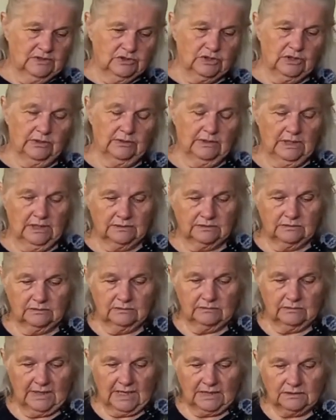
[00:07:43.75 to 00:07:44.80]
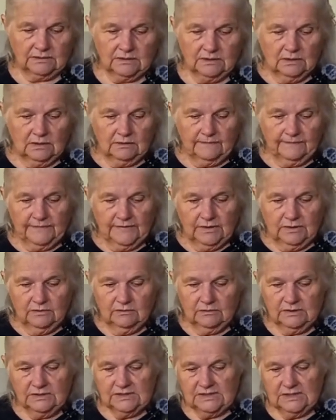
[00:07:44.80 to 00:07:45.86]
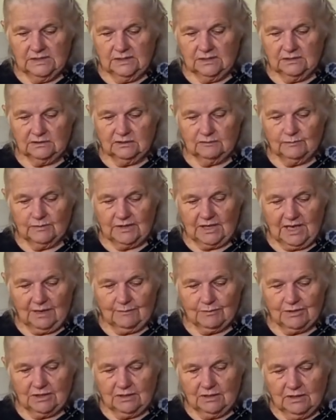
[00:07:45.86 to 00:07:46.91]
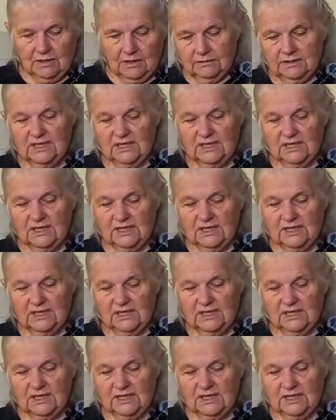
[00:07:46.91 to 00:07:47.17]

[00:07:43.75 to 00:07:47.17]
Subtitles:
Show you how to do that. So you can see this is becoming,